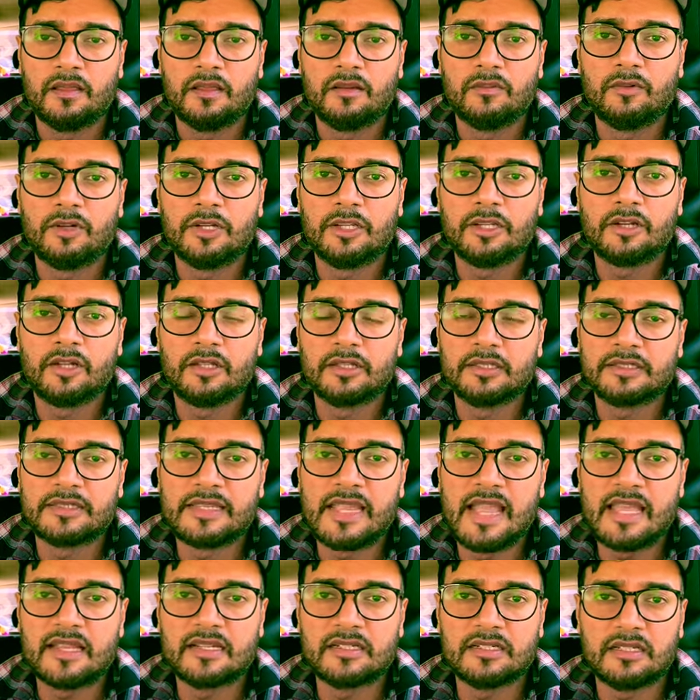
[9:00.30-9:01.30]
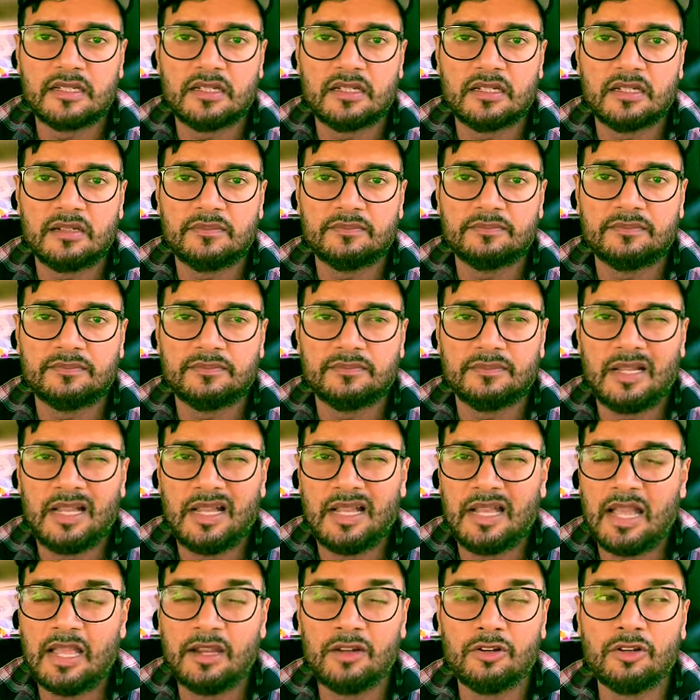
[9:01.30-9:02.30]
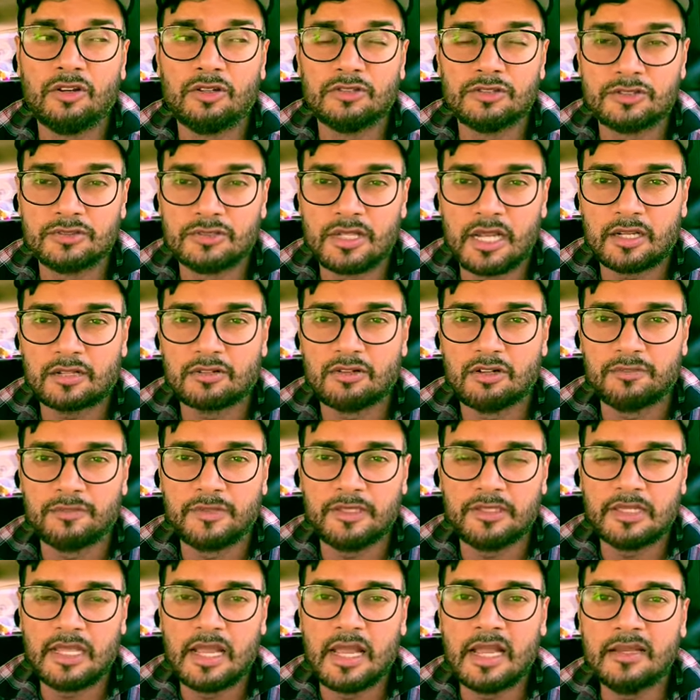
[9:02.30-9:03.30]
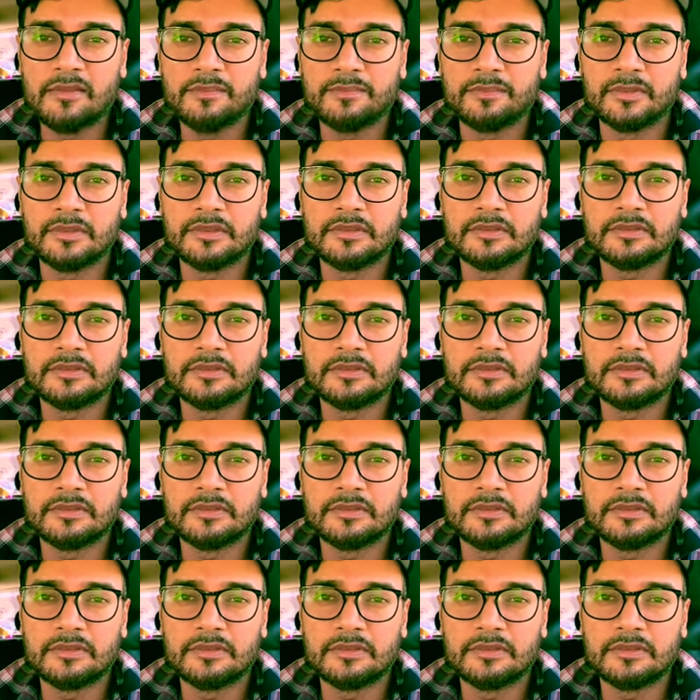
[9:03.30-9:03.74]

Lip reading: do you call it? Canada. I don't know. Do not quote me on that, but